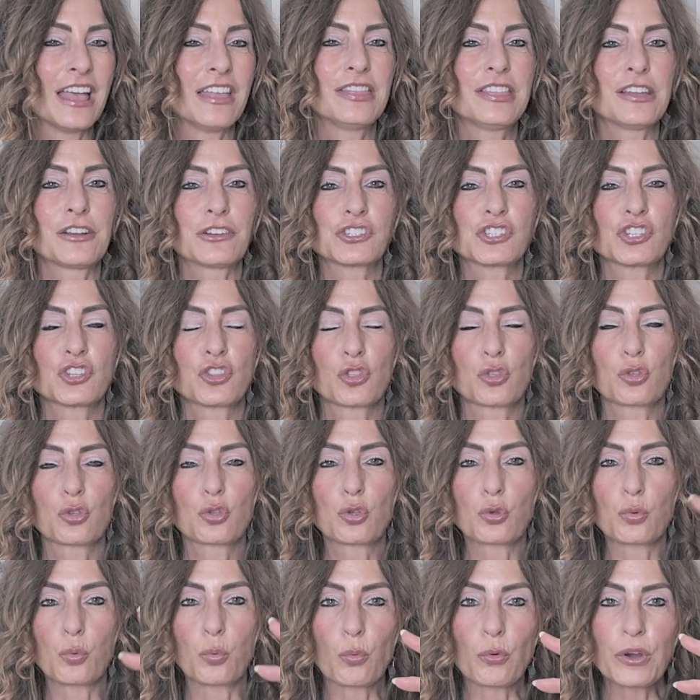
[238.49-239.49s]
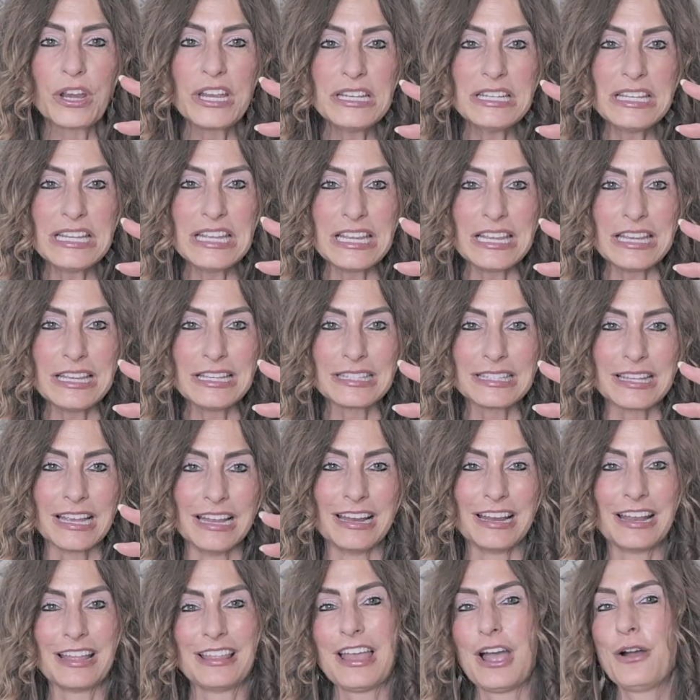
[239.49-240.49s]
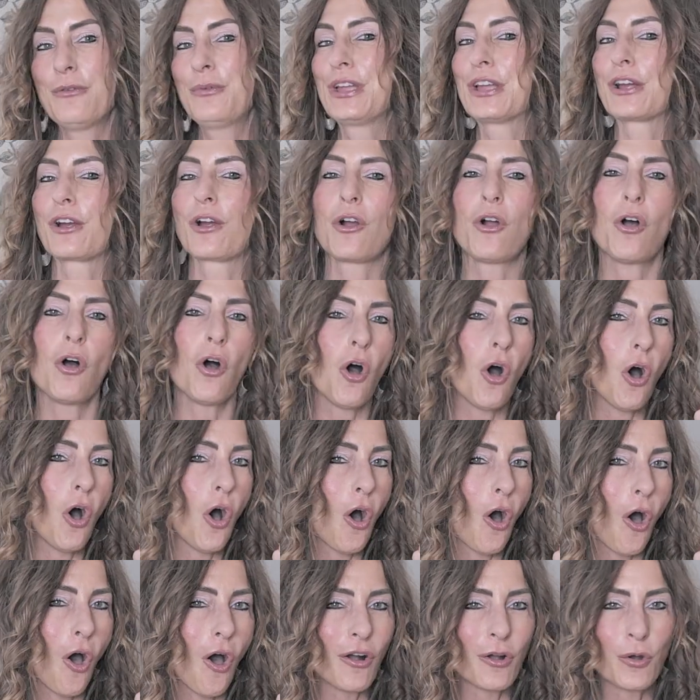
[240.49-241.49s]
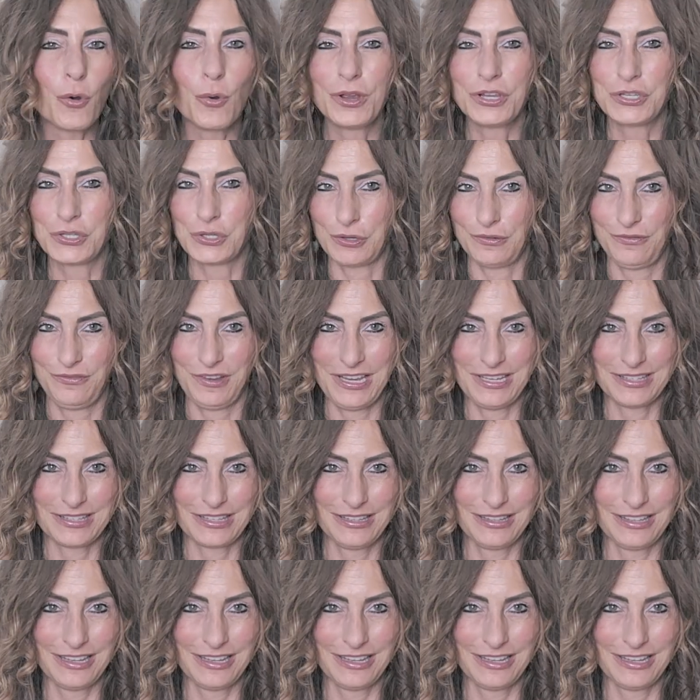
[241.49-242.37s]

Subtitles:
There's 3 D's that we are all going to face in